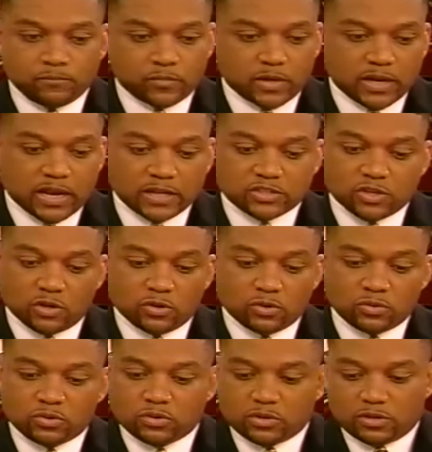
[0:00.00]
And I
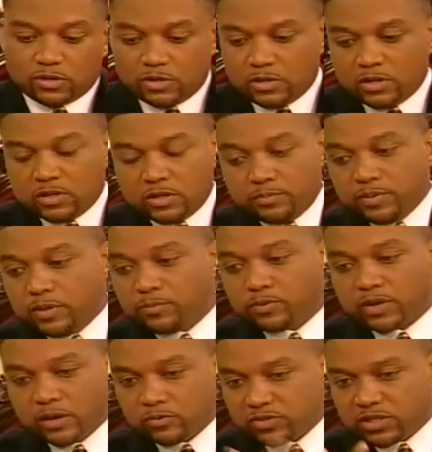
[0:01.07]
told the
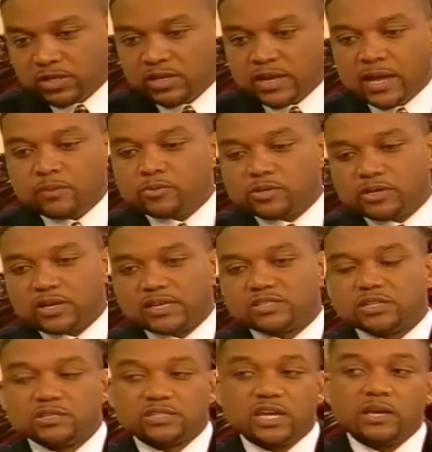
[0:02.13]
people that was in the neighborhood, I
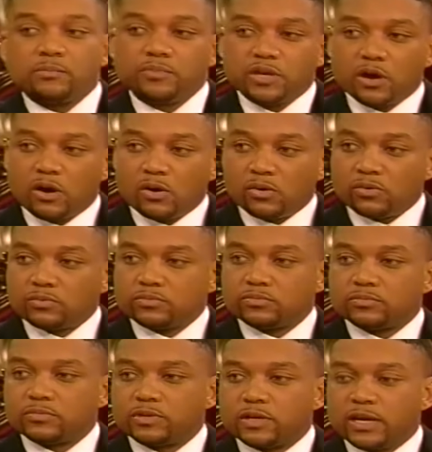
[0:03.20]
said, take me home.
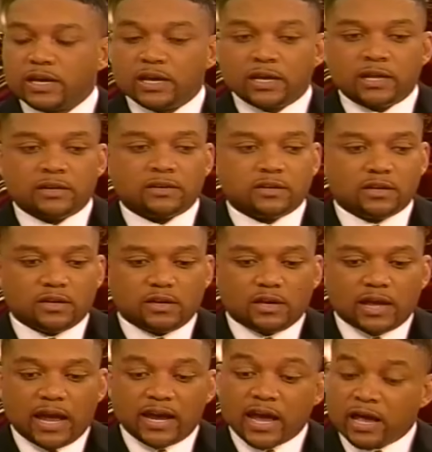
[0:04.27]
And
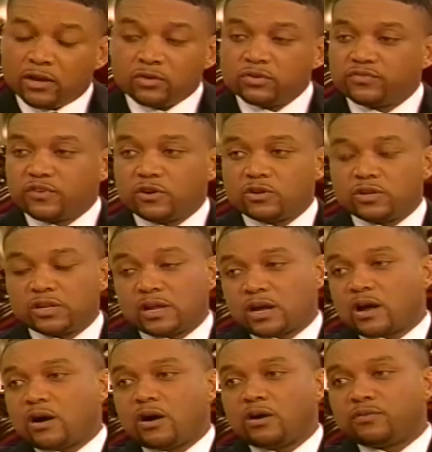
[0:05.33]
I got on the phone and I
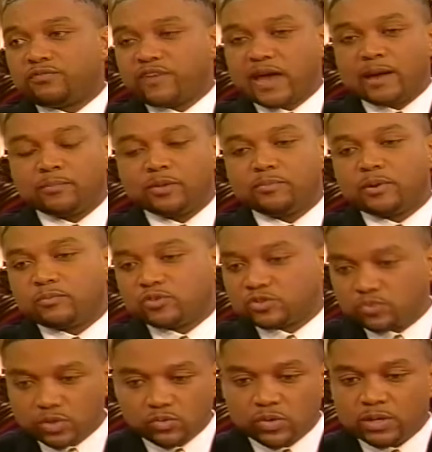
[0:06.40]
called family
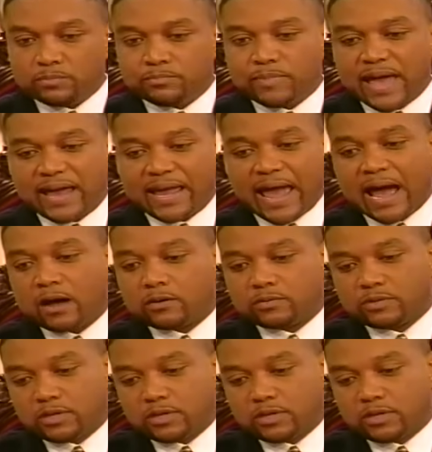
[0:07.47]
members. We went back out.